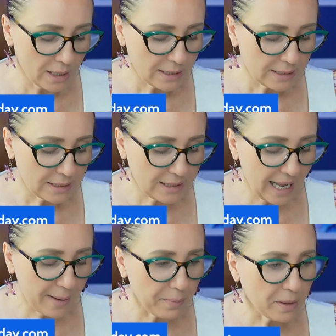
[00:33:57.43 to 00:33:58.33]

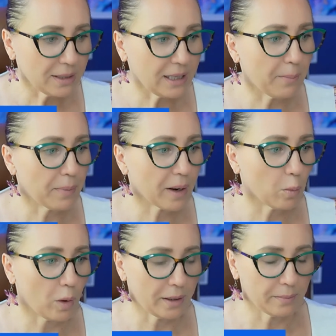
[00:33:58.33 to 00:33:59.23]
step number
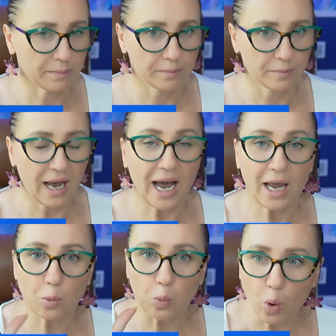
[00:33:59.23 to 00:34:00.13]
1. I
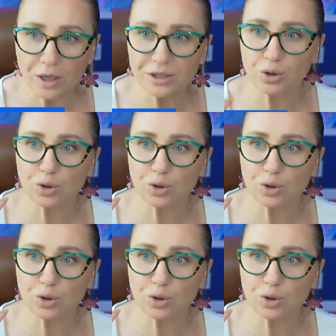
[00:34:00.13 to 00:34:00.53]
want you to